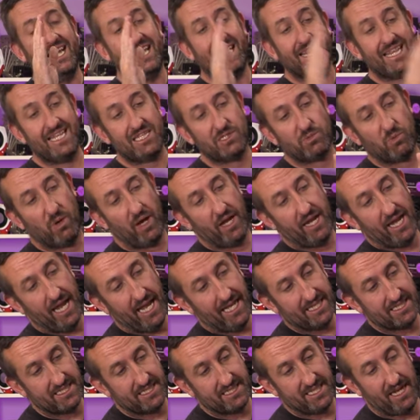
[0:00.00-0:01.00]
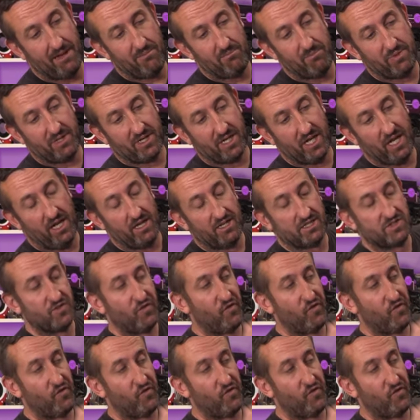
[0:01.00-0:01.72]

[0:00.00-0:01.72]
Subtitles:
This one has a tempered glass